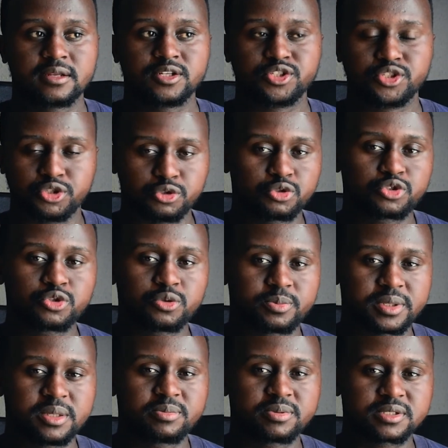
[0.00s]
due to
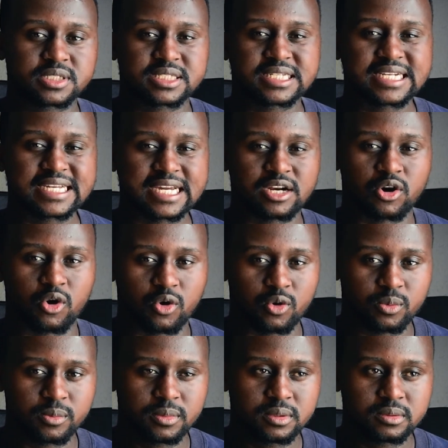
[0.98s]
people sitting at
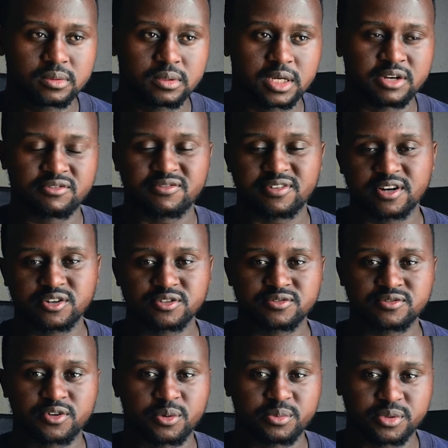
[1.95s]
home in front
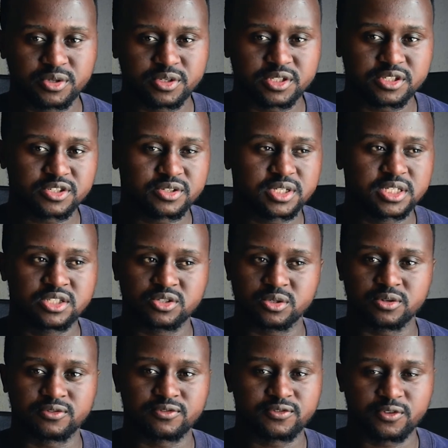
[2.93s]
of computer screens
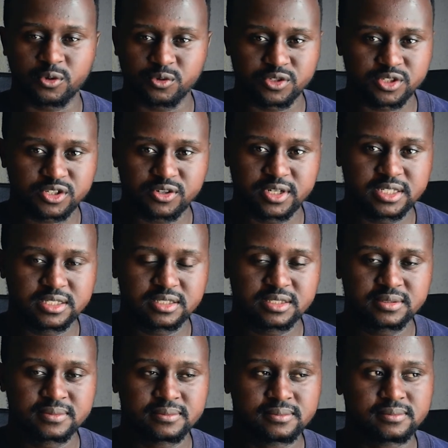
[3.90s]
or phone screens,
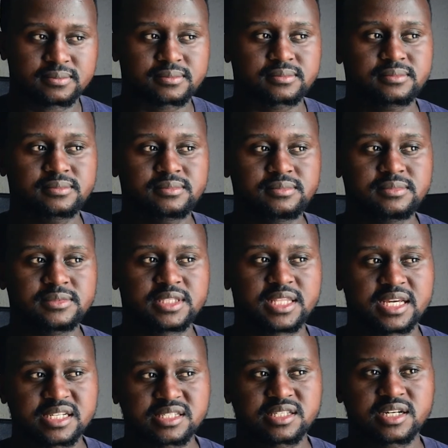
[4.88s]

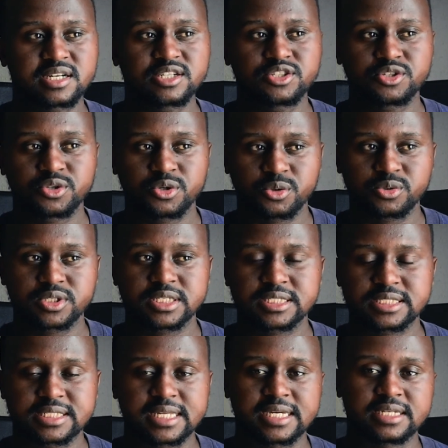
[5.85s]
they're starting to
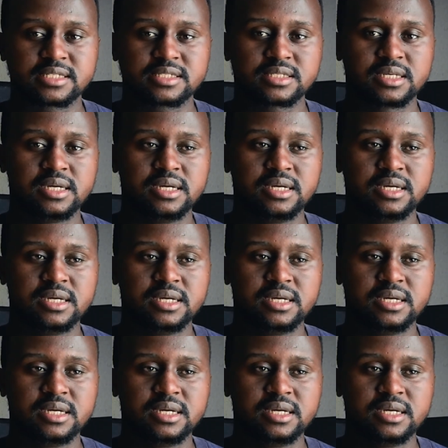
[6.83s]
notice that